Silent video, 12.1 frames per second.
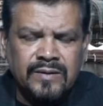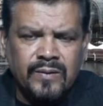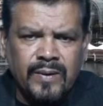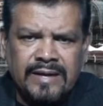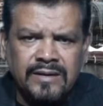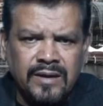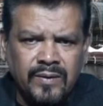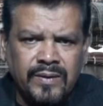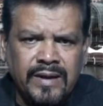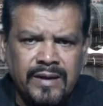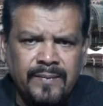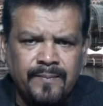quite
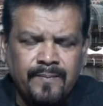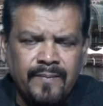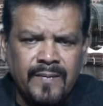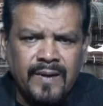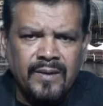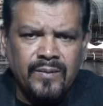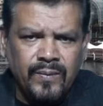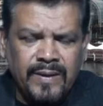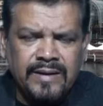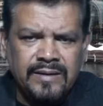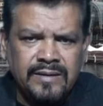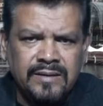okay
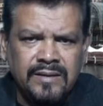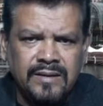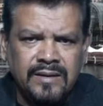with